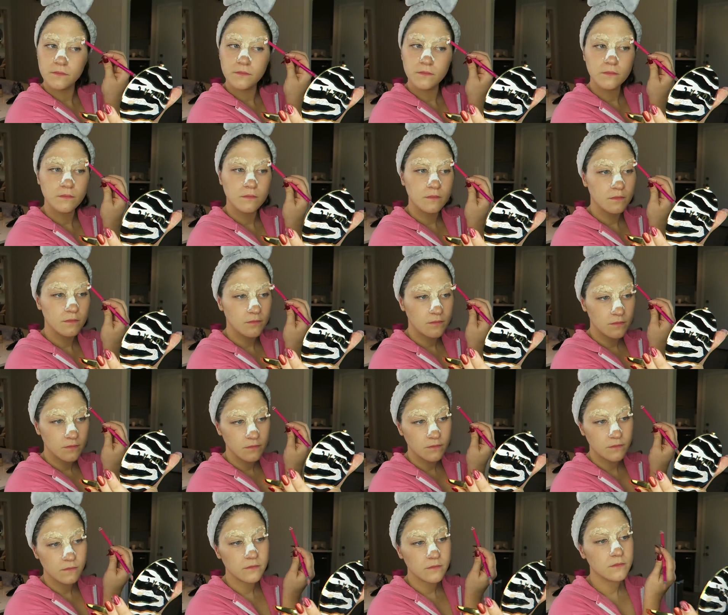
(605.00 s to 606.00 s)

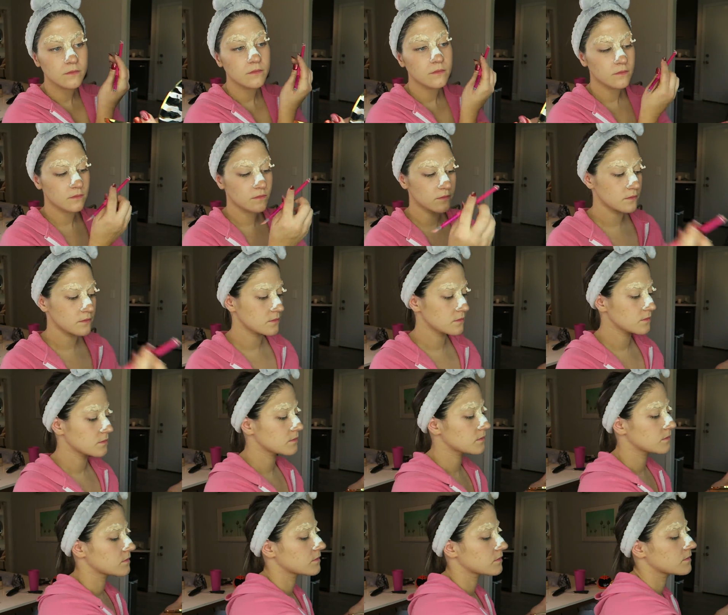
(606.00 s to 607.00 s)

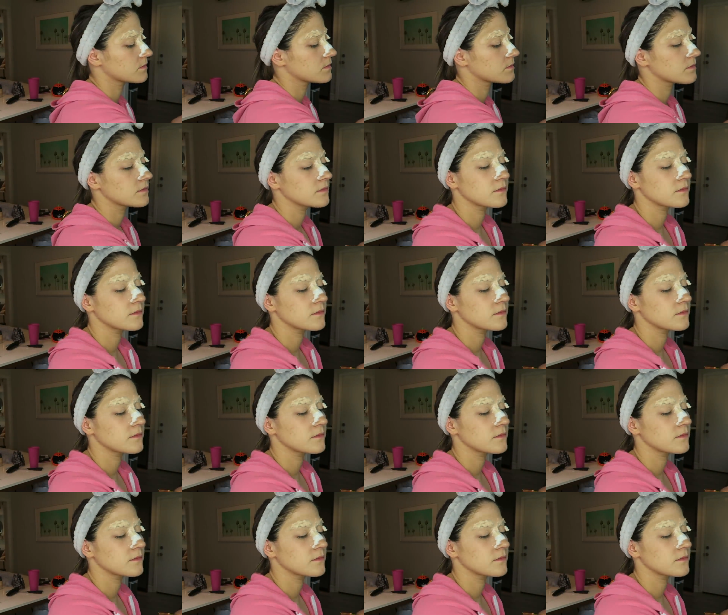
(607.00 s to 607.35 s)
Nobody speaks.